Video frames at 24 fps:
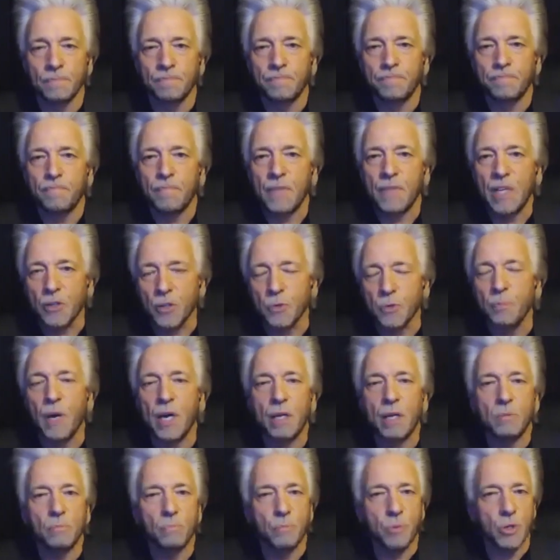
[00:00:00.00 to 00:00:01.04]
is
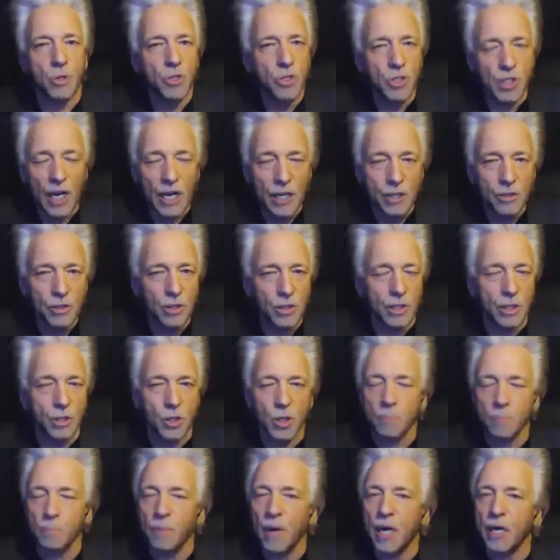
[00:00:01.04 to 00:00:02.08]
made precisely, and your
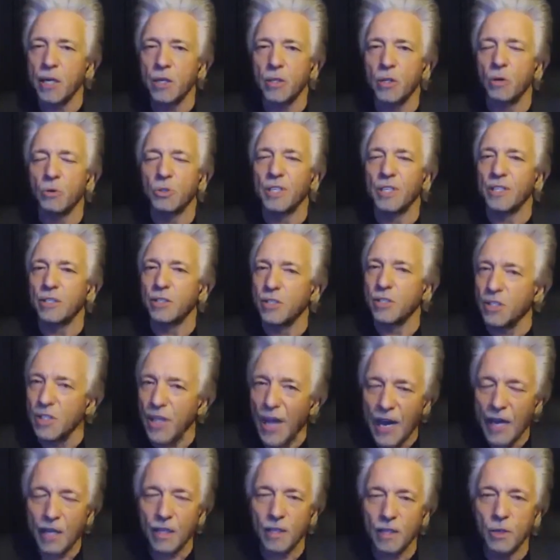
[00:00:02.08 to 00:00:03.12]
body knows
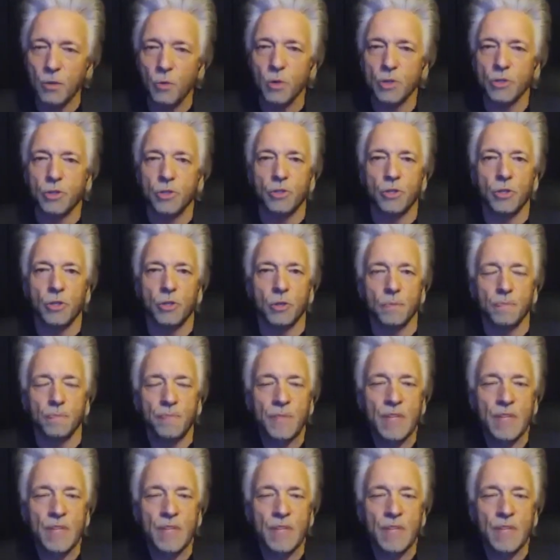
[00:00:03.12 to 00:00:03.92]
exactly what to do